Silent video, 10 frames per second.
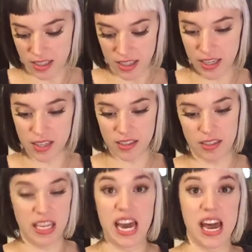Like,
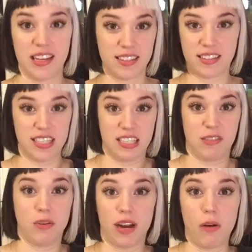yes, this is what